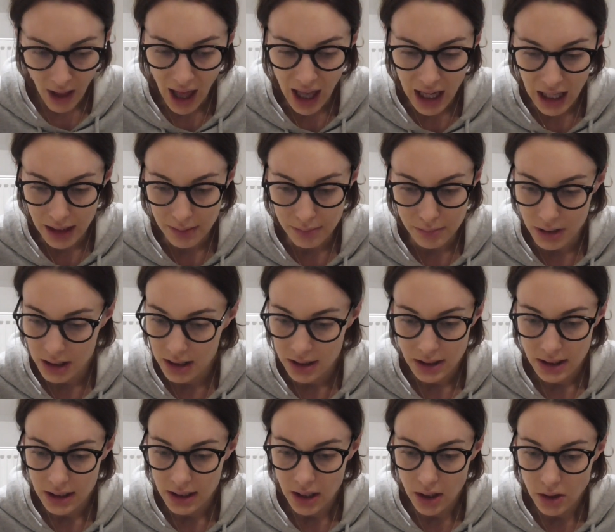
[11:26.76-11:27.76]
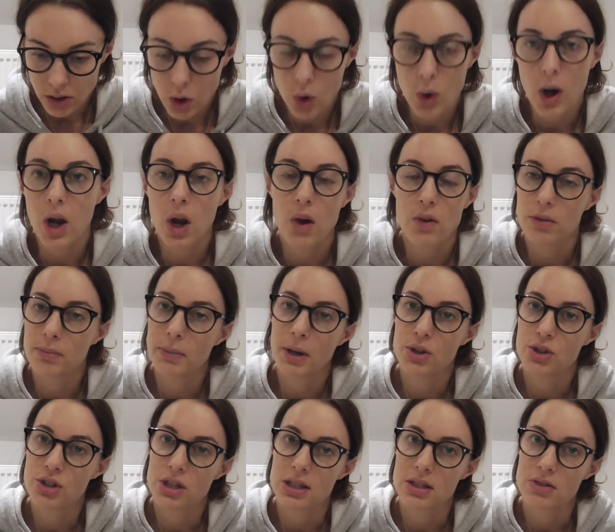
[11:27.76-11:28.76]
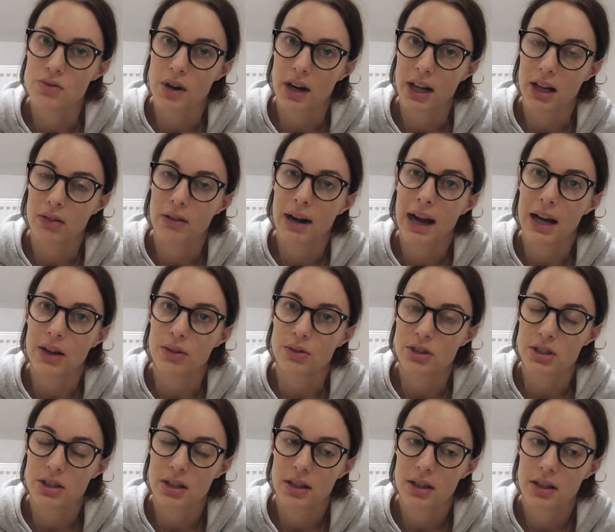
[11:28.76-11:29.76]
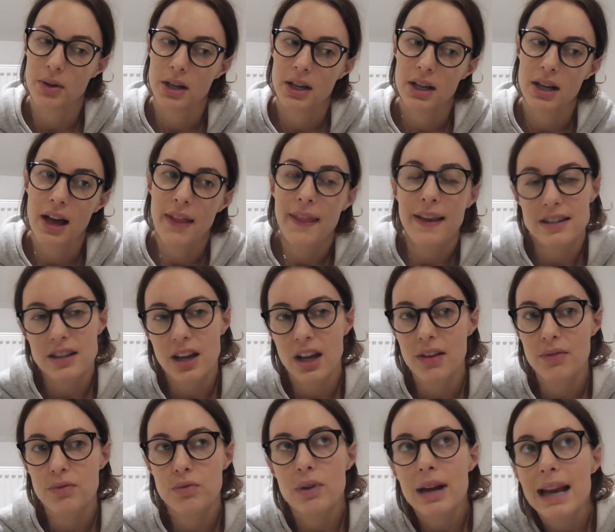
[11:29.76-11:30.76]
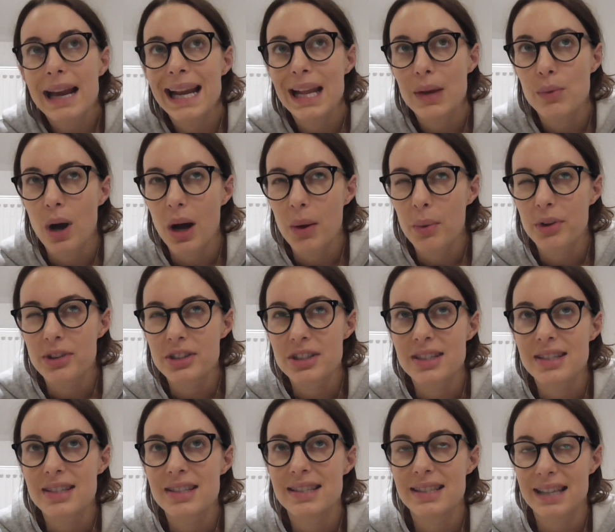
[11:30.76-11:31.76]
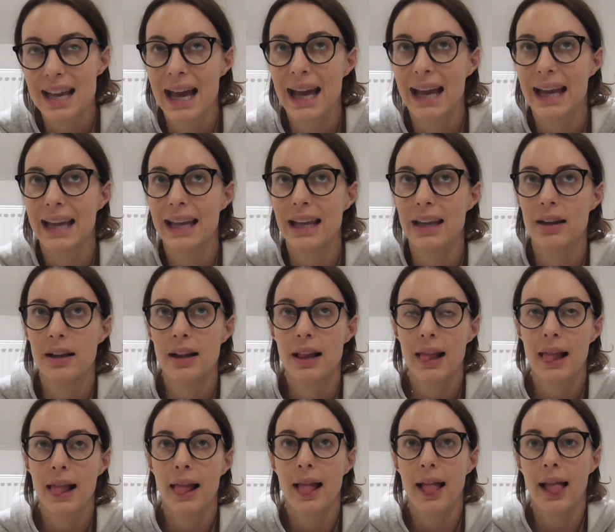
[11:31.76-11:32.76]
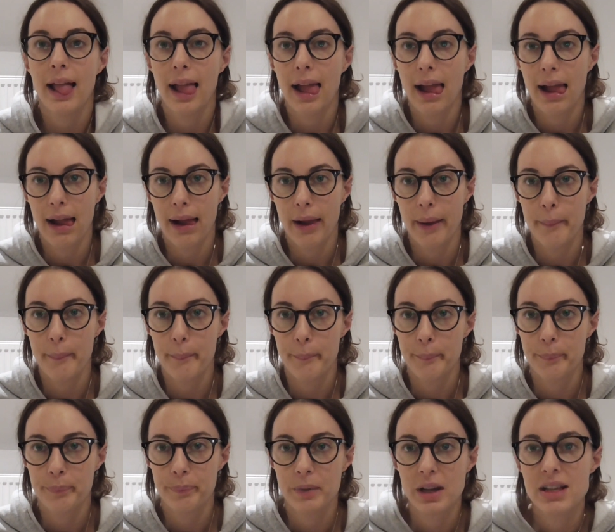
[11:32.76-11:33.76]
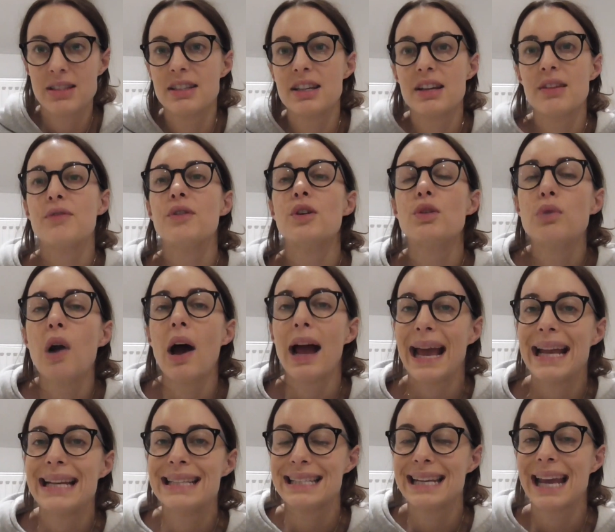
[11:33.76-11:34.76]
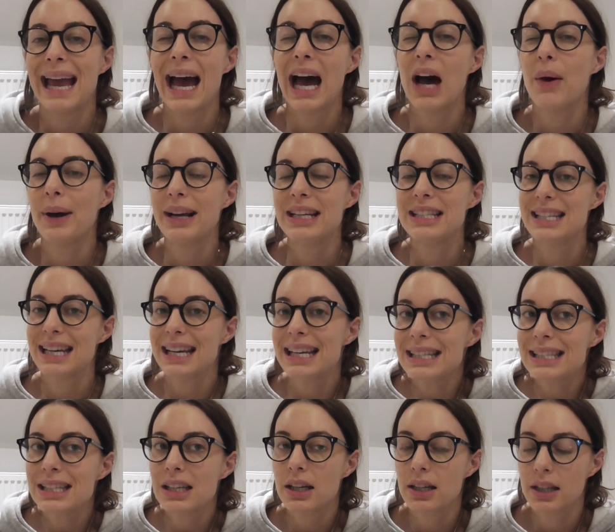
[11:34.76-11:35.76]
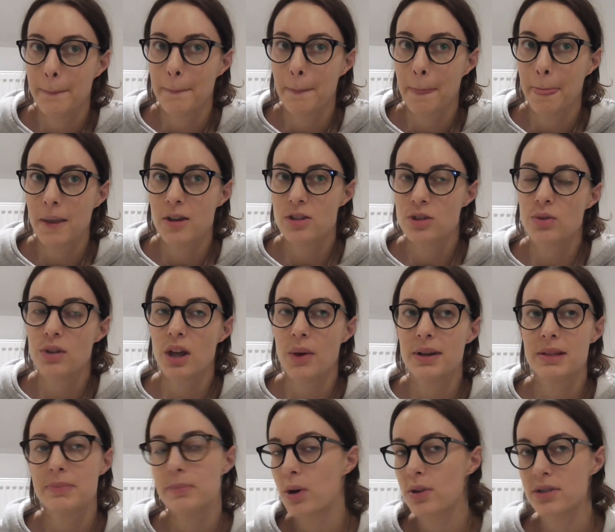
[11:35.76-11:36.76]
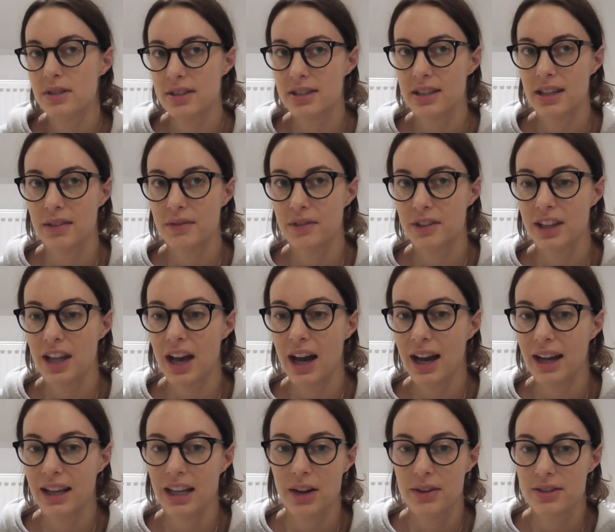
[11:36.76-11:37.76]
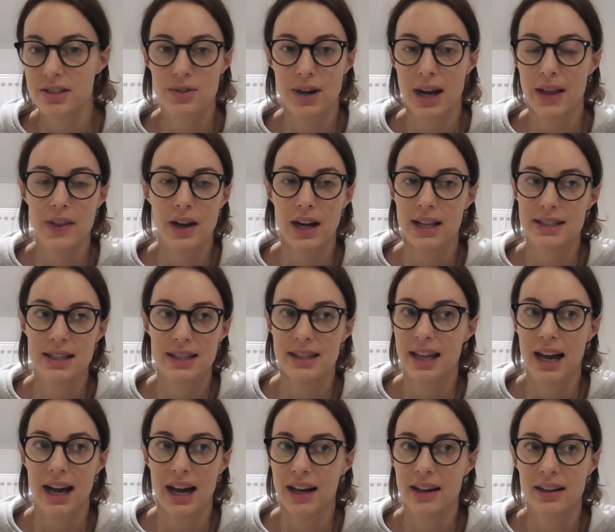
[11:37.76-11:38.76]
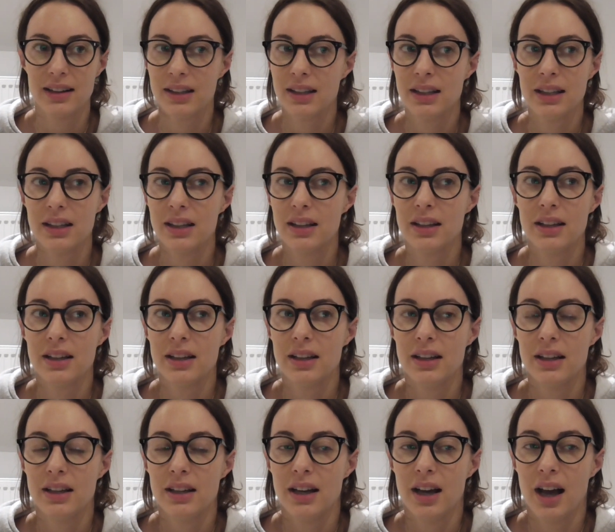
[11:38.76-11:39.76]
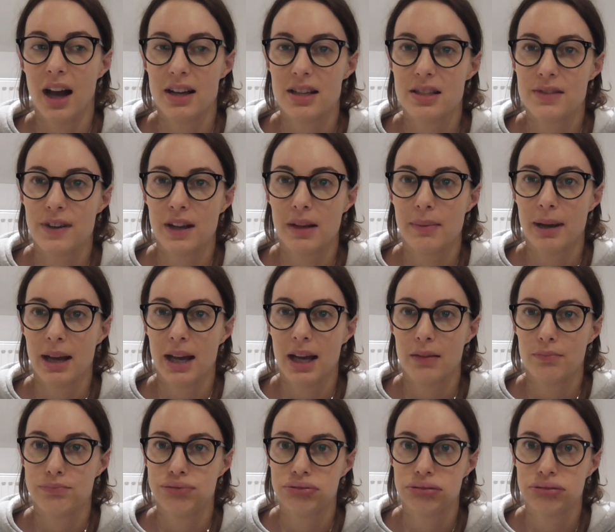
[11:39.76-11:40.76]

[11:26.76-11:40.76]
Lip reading: and I'm got quite a lot of emotions running around. That's kind of really what I wanted to say, because it didn't feel right ending it how I did. Because although it's positive and that, you know, it's great that I did that, I just feel a bit,